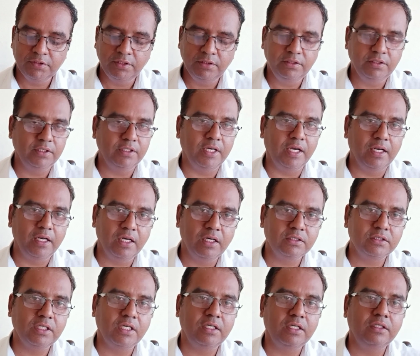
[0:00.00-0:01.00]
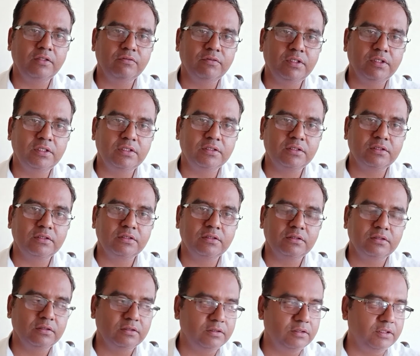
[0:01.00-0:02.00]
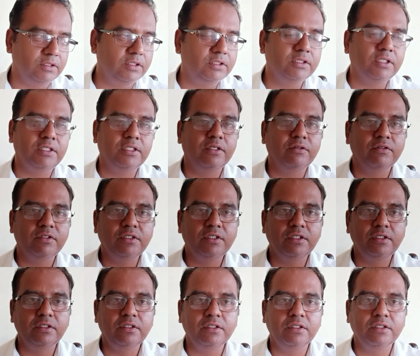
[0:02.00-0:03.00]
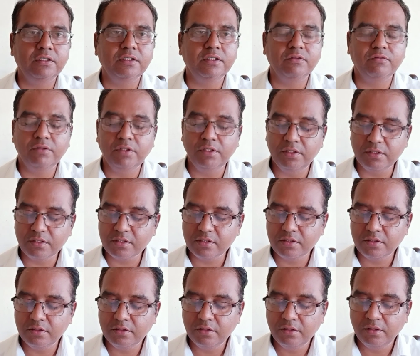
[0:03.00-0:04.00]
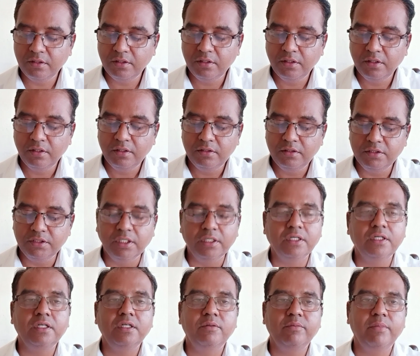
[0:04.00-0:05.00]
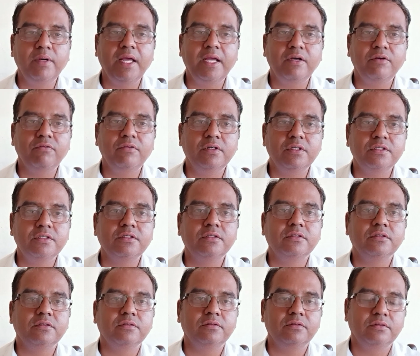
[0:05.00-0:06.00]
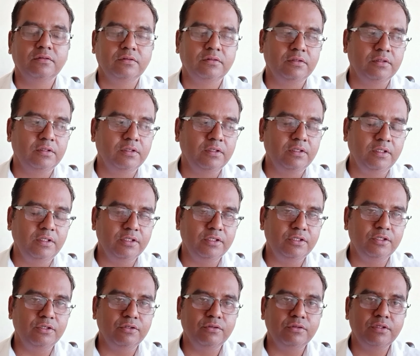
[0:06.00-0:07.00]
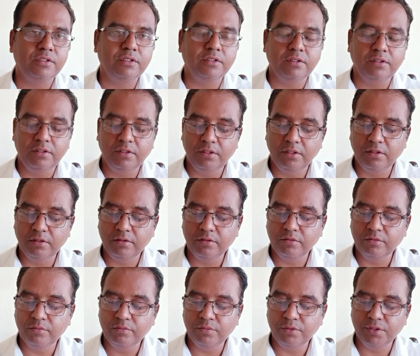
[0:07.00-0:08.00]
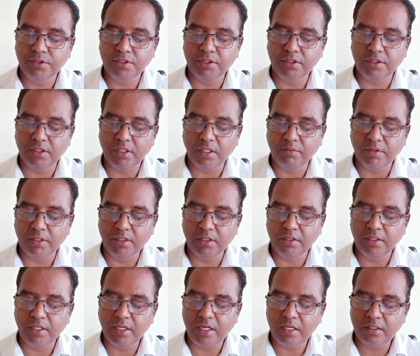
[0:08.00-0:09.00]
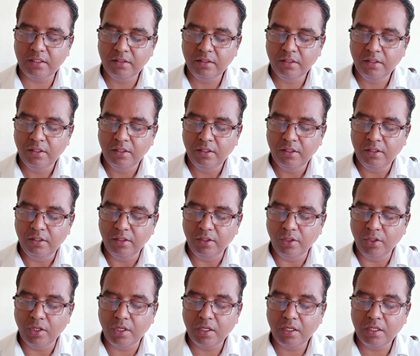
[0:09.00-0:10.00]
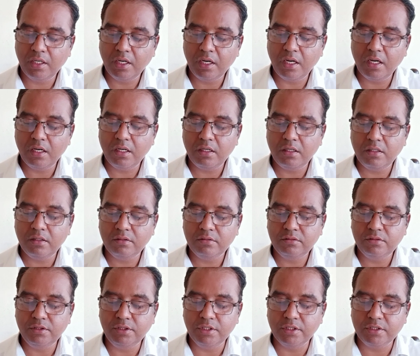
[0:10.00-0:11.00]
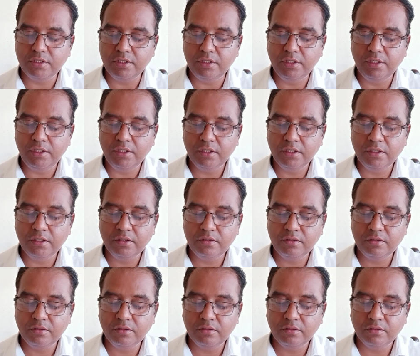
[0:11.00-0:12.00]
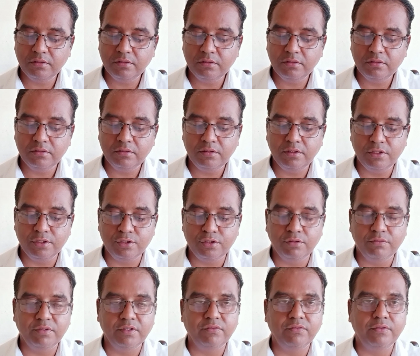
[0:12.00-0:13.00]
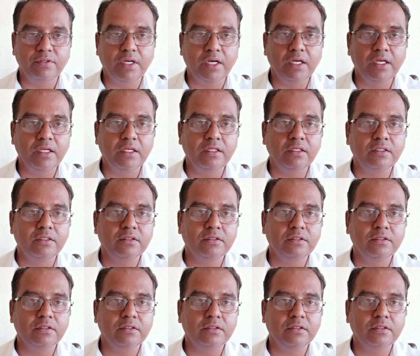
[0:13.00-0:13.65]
The dialogues are in verse, each and everything is in verse. Generally blank verse is used in poetic drama, and there are Lorca, T.S. Eliot, Christopher Fry.